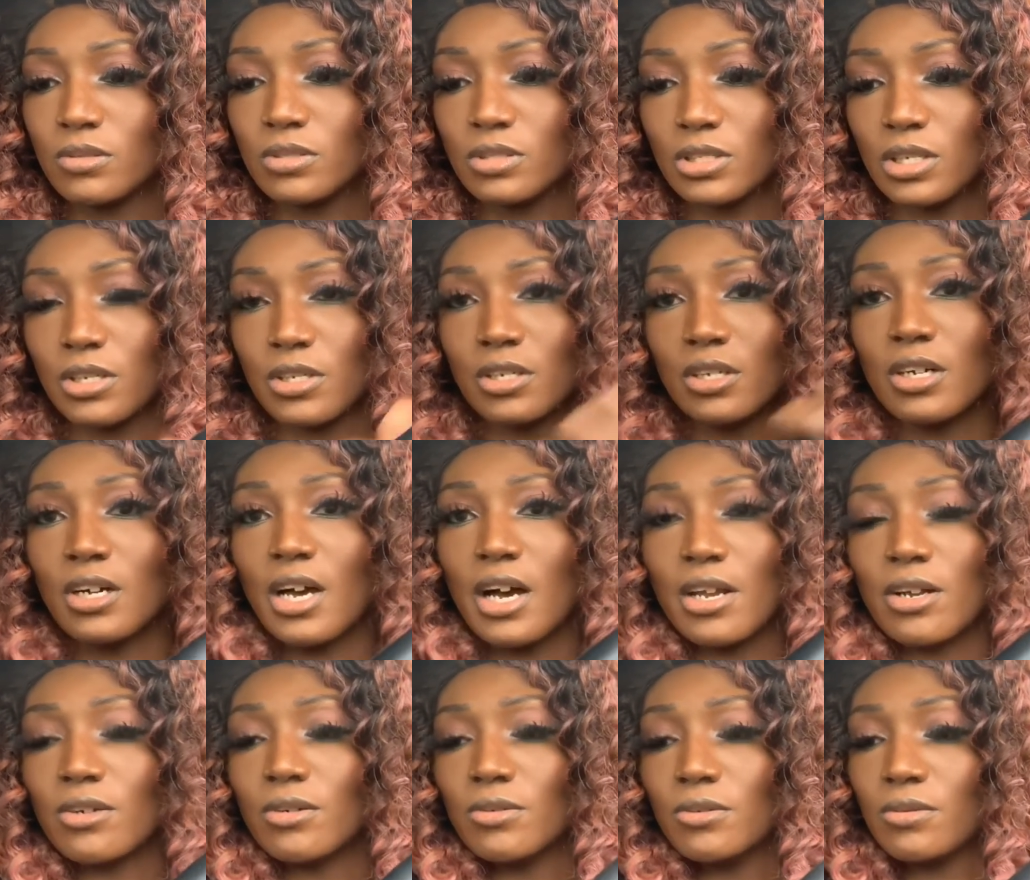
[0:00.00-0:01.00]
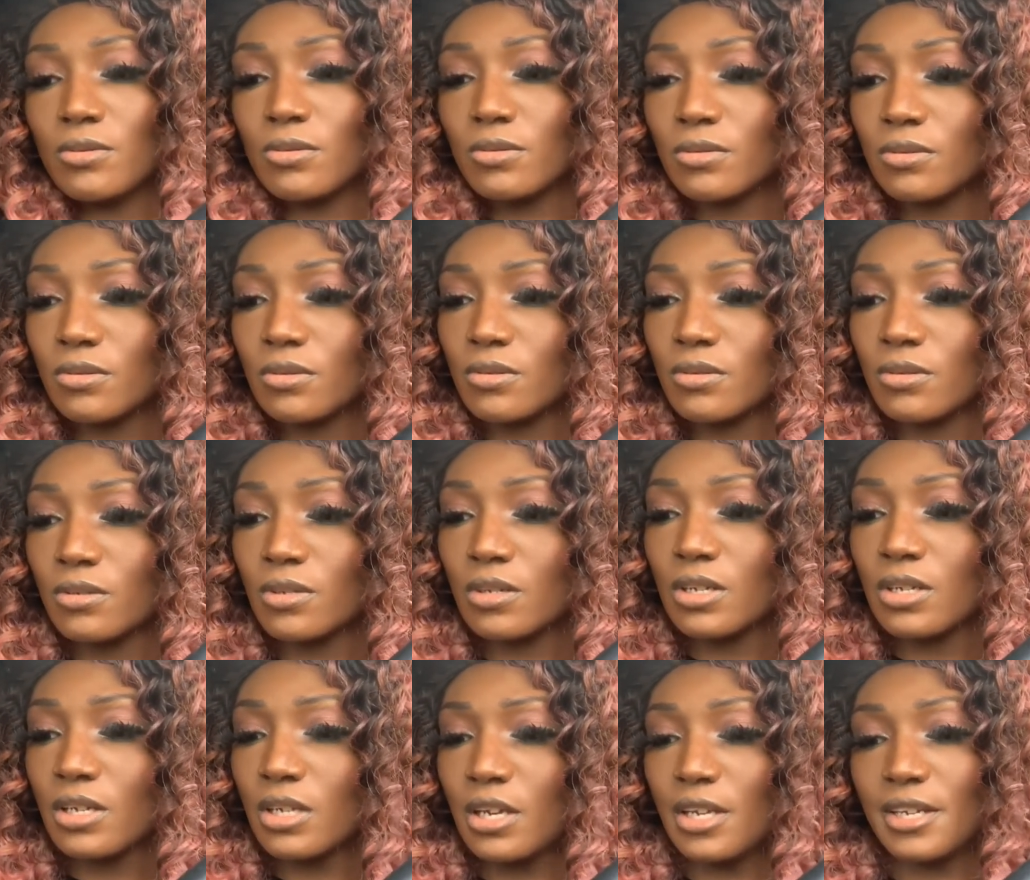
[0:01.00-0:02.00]
So yeah, I don't.
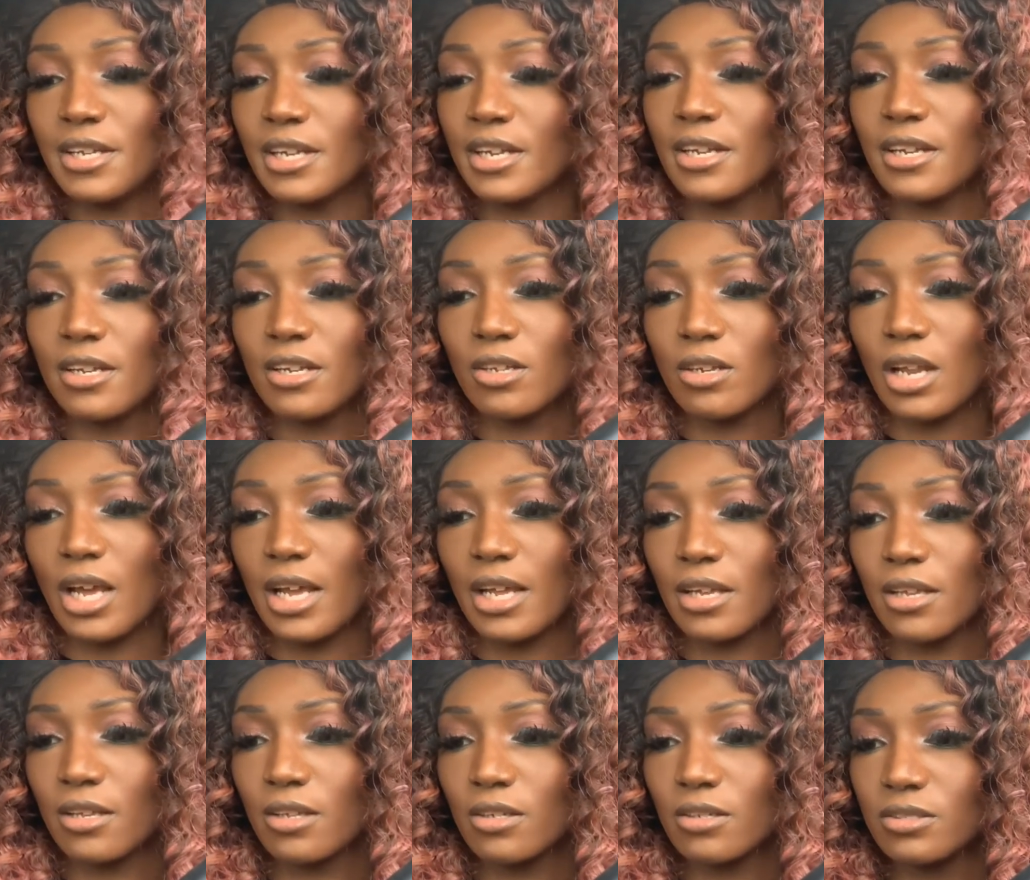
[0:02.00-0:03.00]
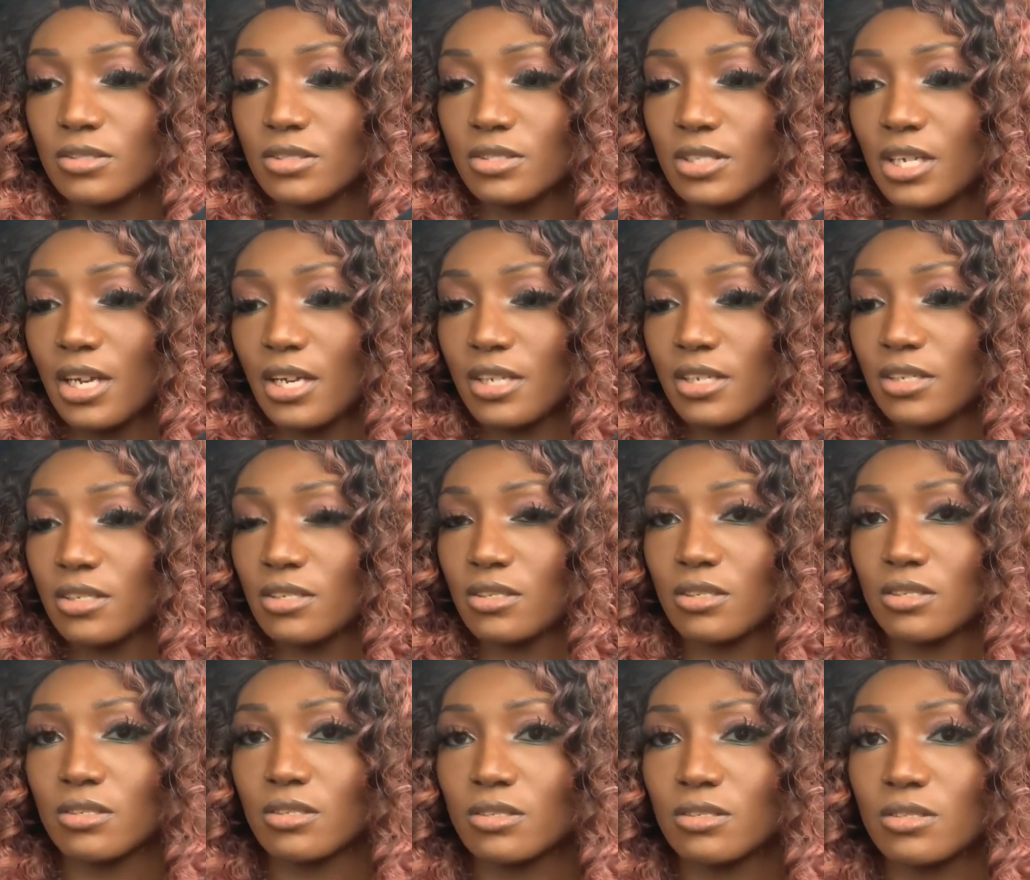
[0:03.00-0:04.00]
And then like Jay,
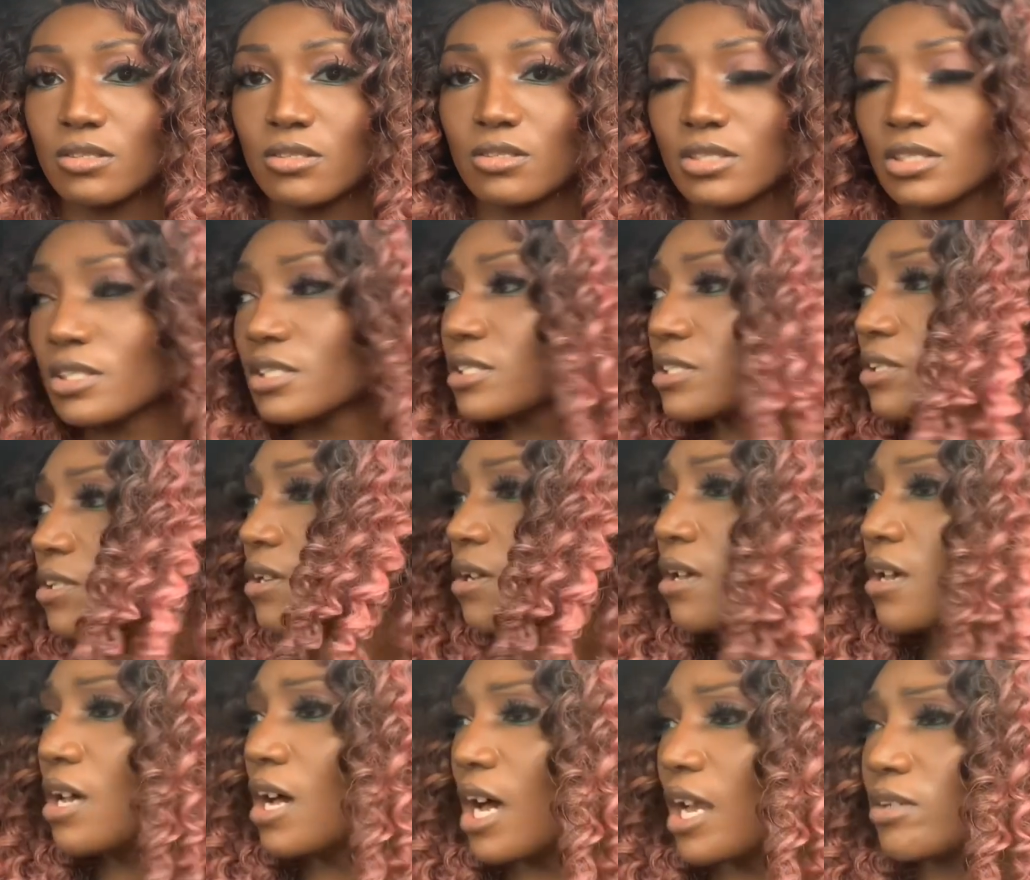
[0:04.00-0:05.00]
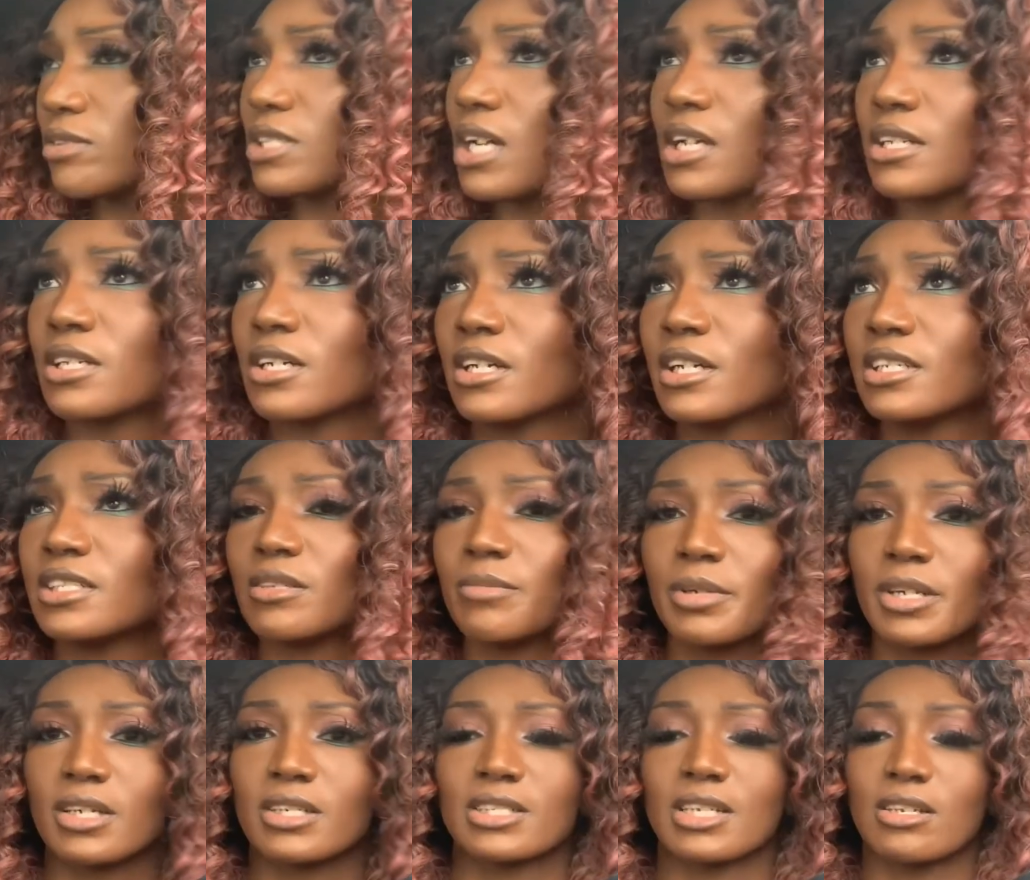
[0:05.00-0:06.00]
sister, I don't talk to her either
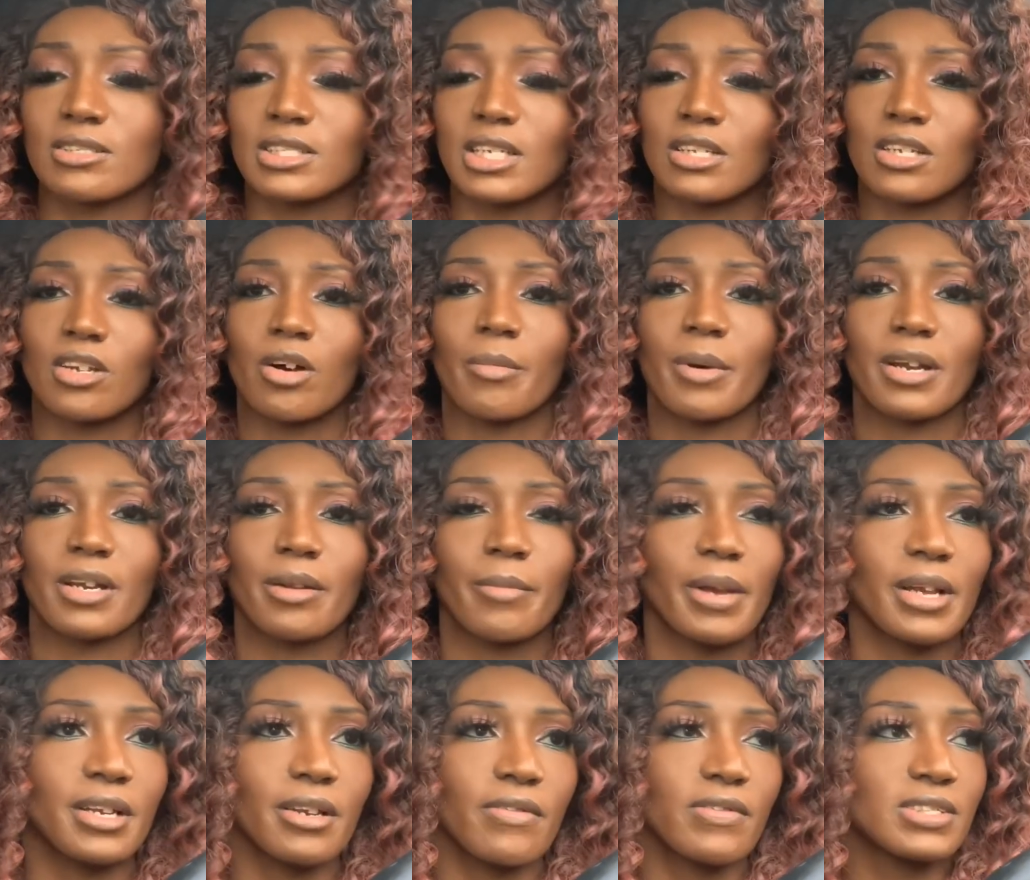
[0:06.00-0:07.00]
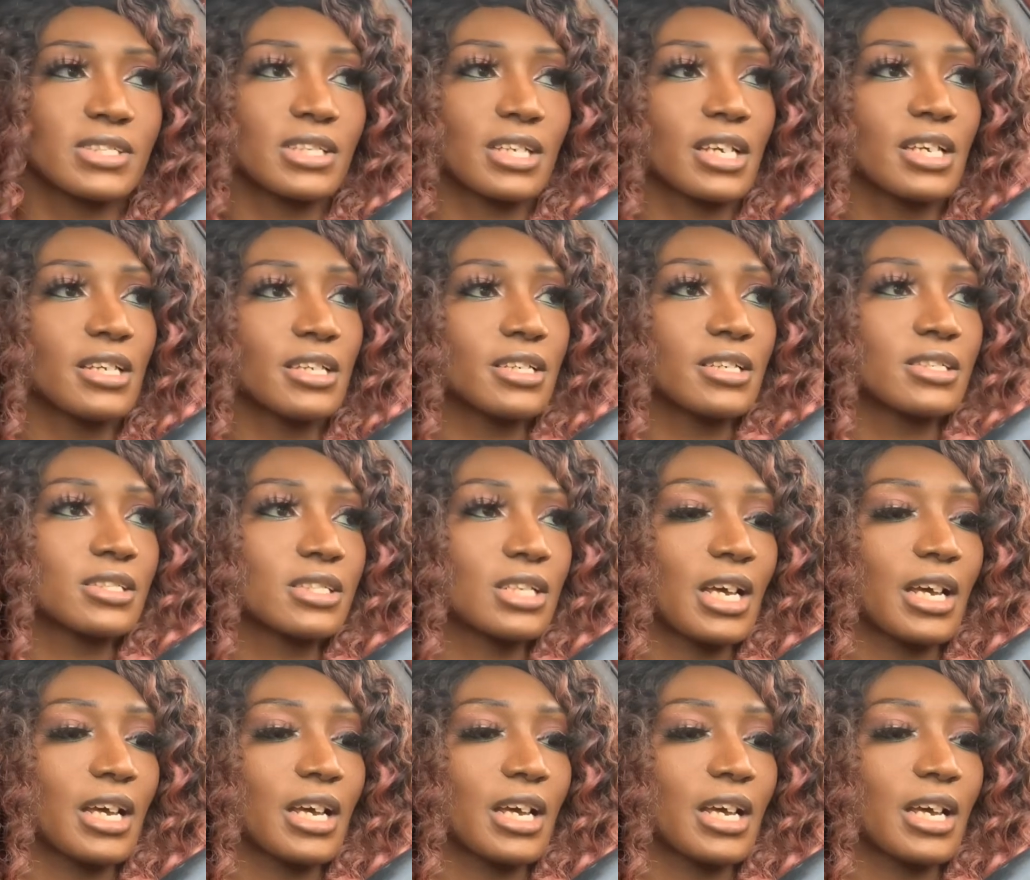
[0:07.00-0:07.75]
because I don't talk to nobody to make difference in kids.